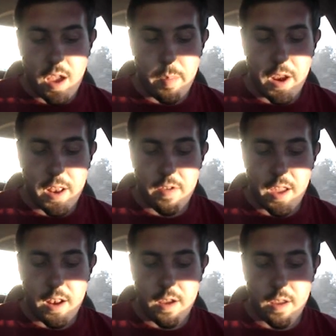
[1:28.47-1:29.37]
I might have
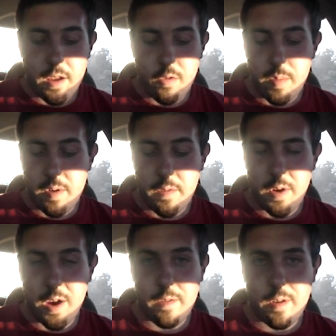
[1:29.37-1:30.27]
stayed a creeper
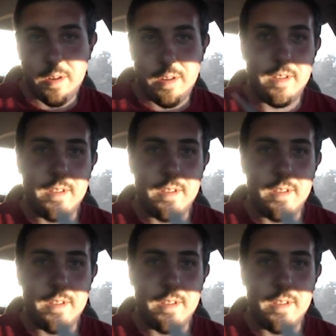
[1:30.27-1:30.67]
forever.